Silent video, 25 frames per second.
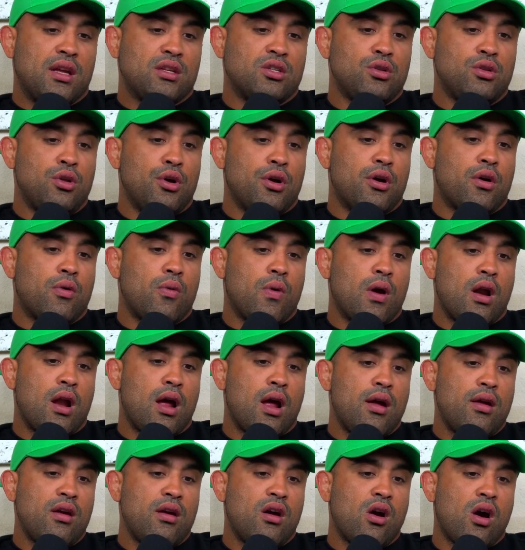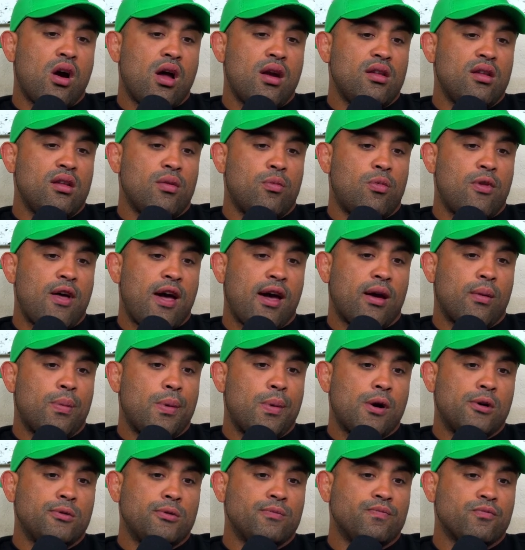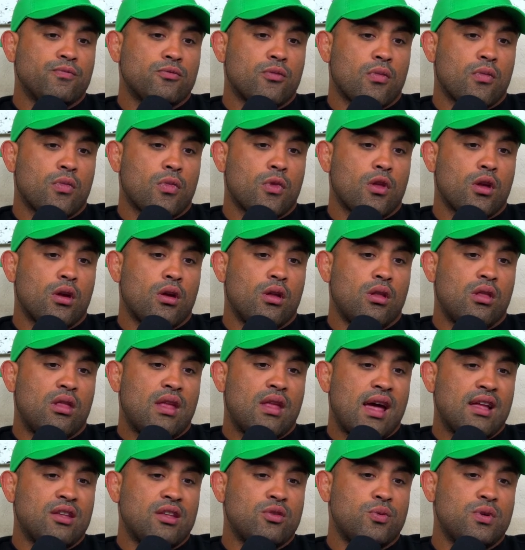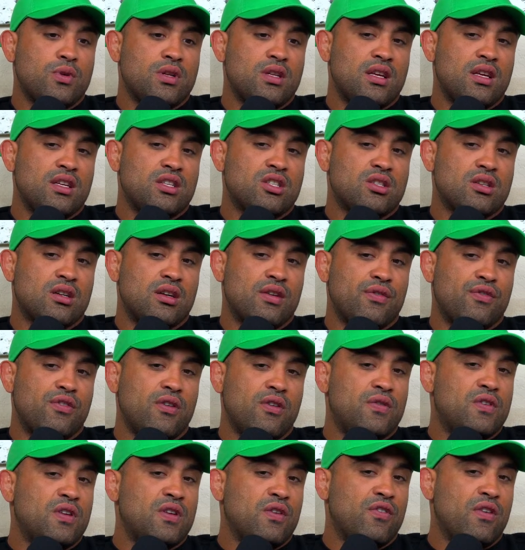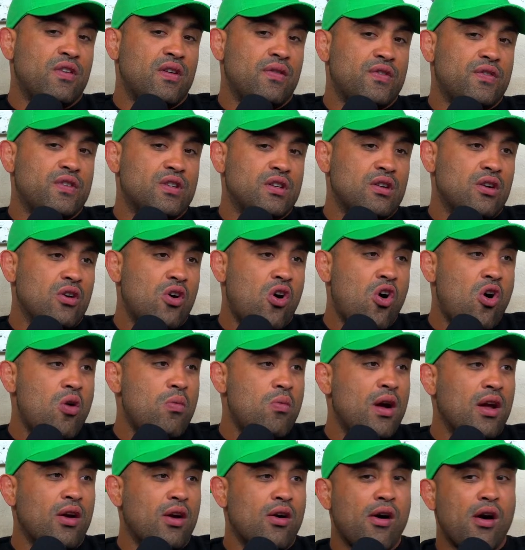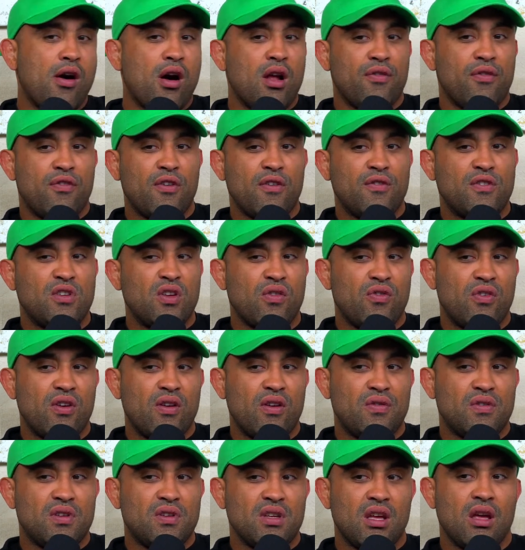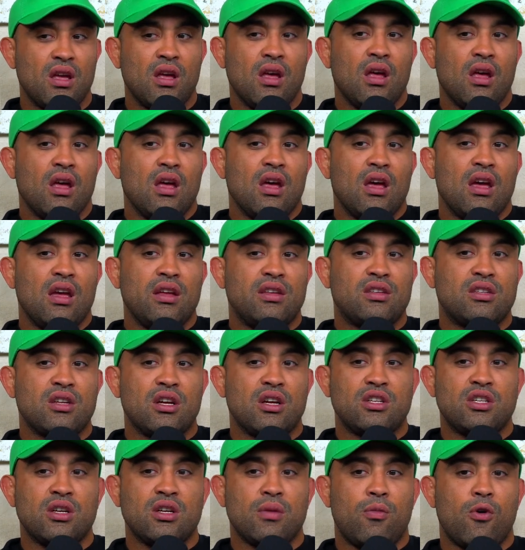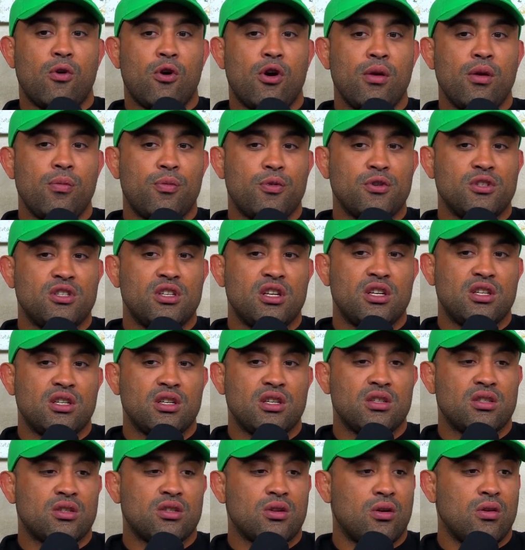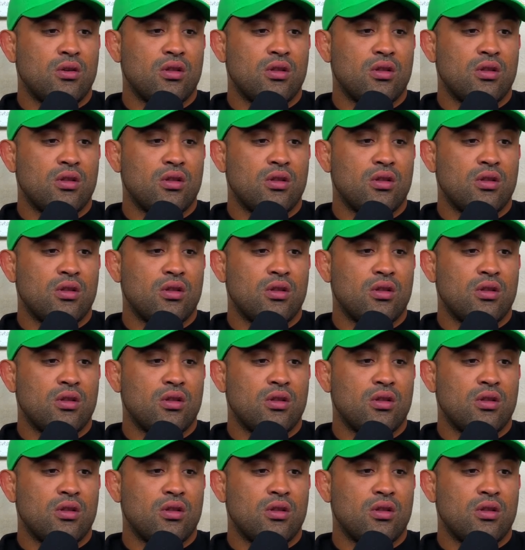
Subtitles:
Look, when I got in the black belt, that's when they started 50-50. Oh my God, 50-50 is such a boring position. Stall.